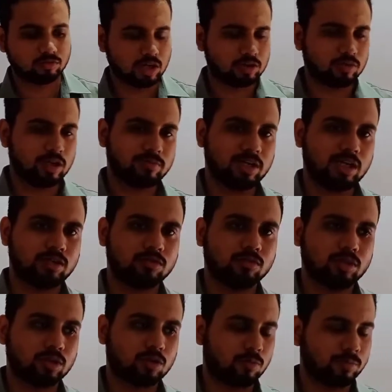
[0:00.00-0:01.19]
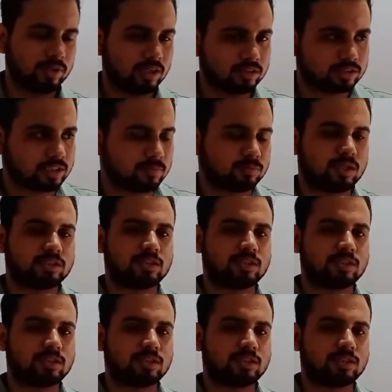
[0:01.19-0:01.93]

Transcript: what we have done, we completed the chapter